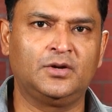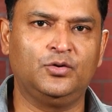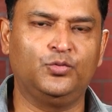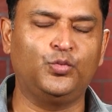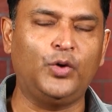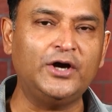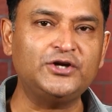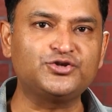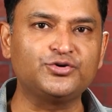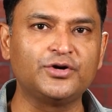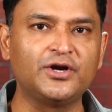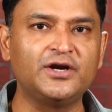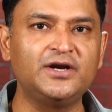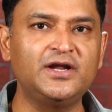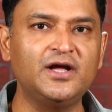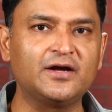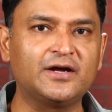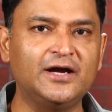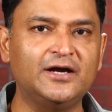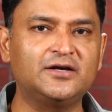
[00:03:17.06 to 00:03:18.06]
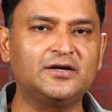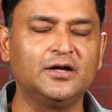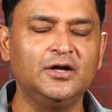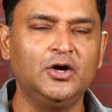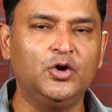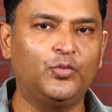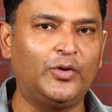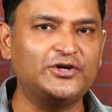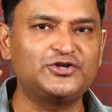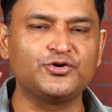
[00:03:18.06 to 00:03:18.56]
Why should India
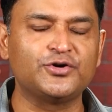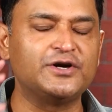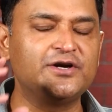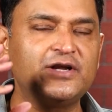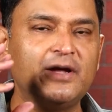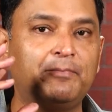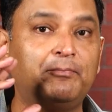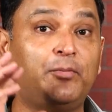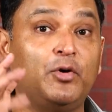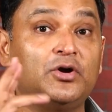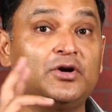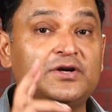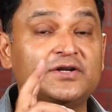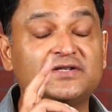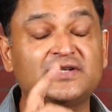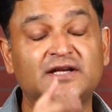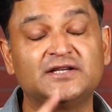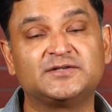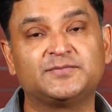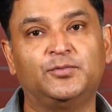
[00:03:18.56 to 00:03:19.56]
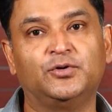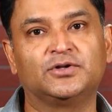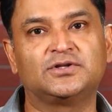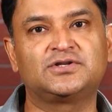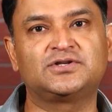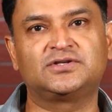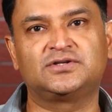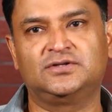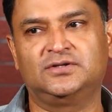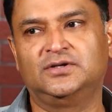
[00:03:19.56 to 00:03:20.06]
politicize
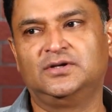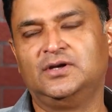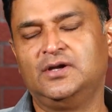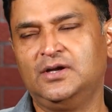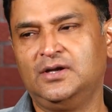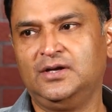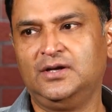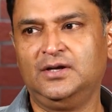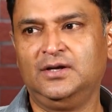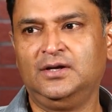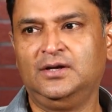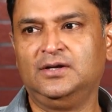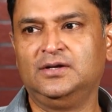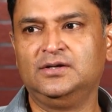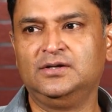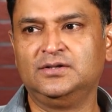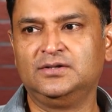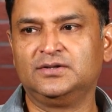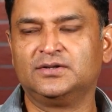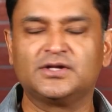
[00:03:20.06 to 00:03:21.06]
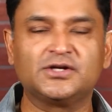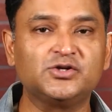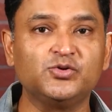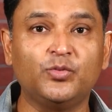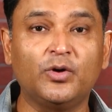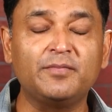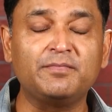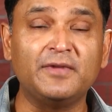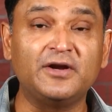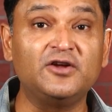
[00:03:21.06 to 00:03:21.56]
sports? This is
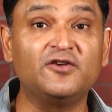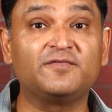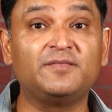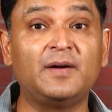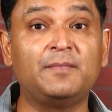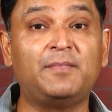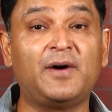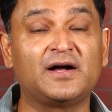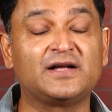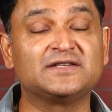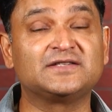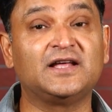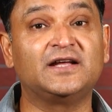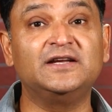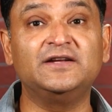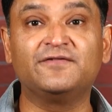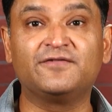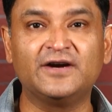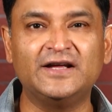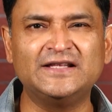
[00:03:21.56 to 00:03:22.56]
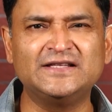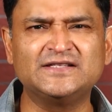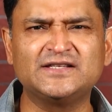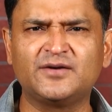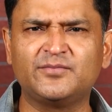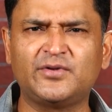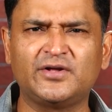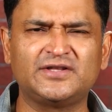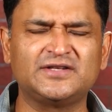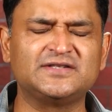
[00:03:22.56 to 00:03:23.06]
what many of my Pakistani friends
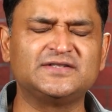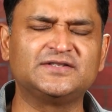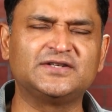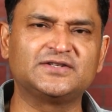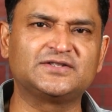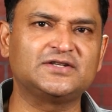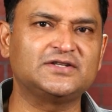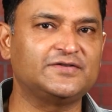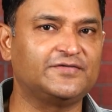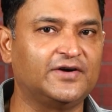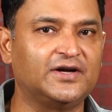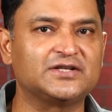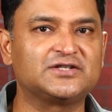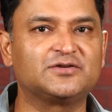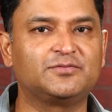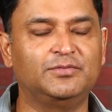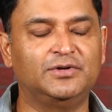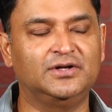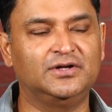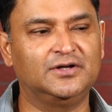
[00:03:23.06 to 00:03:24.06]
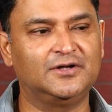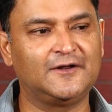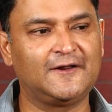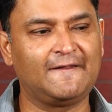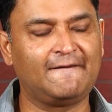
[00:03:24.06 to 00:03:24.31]
and brothers and sisters have asked me.